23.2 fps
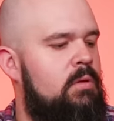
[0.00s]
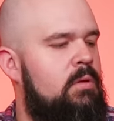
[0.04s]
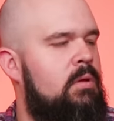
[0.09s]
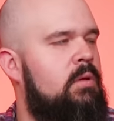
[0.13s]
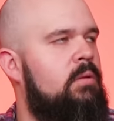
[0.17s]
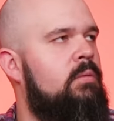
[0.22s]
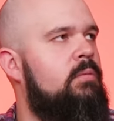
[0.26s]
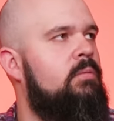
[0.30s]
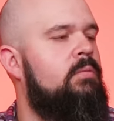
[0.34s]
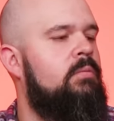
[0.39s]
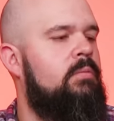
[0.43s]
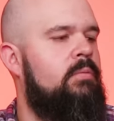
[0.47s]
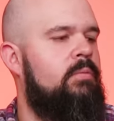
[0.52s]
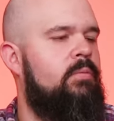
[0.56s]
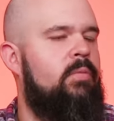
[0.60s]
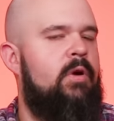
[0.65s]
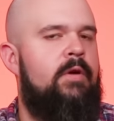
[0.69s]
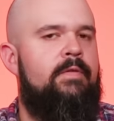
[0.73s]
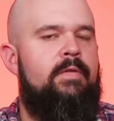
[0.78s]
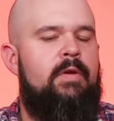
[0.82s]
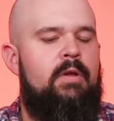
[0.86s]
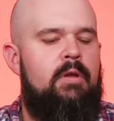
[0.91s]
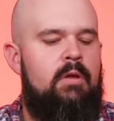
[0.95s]
Oh,
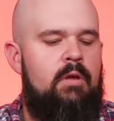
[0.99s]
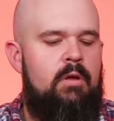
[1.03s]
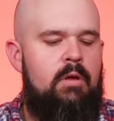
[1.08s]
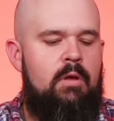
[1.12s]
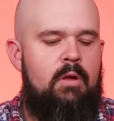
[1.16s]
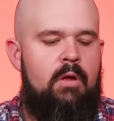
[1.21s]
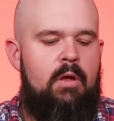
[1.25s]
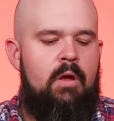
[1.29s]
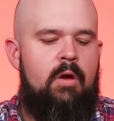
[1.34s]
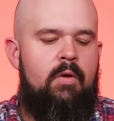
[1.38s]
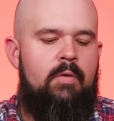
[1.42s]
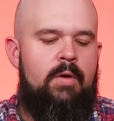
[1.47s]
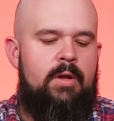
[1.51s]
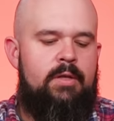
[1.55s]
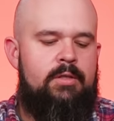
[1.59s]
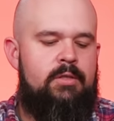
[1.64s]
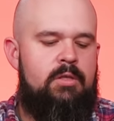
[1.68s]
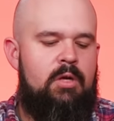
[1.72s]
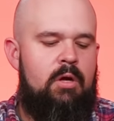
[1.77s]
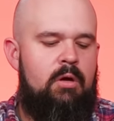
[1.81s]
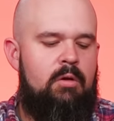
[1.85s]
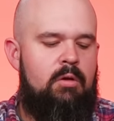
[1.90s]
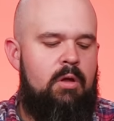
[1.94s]
perfect. Red
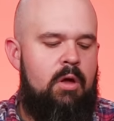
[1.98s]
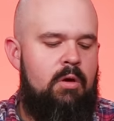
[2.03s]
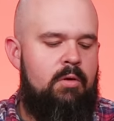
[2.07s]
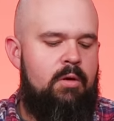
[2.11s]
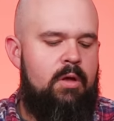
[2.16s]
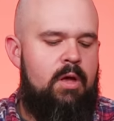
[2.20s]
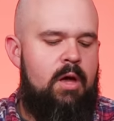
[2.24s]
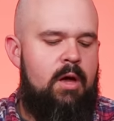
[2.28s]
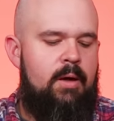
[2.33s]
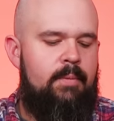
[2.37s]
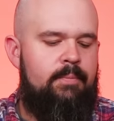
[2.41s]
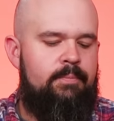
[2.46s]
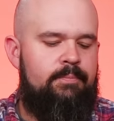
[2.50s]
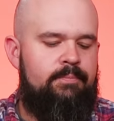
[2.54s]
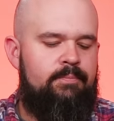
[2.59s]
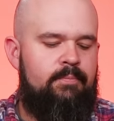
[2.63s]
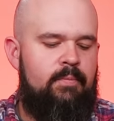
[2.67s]
Solo Cup.